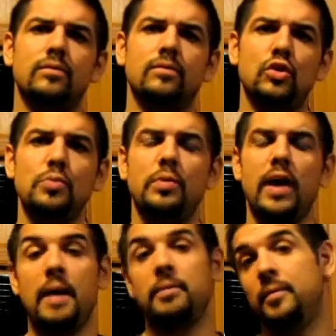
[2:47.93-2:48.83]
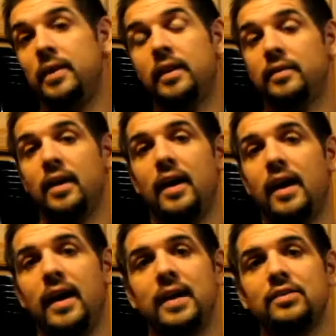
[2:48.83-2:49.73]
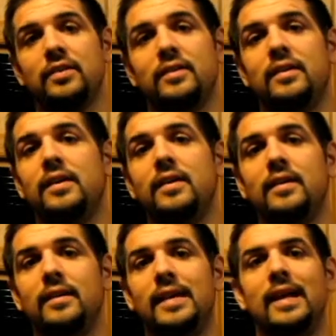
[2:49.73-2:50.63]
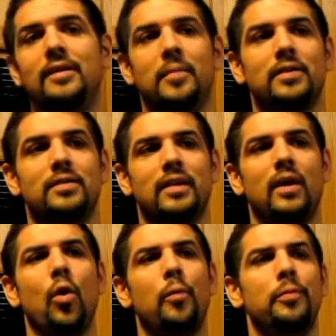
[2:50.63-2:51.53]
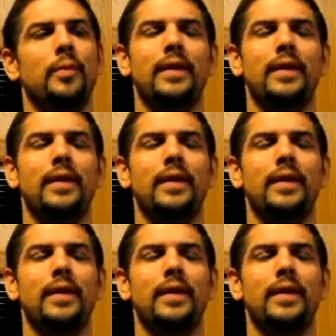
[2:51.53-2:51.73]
super happy because I actually didn't get as much as I hoped,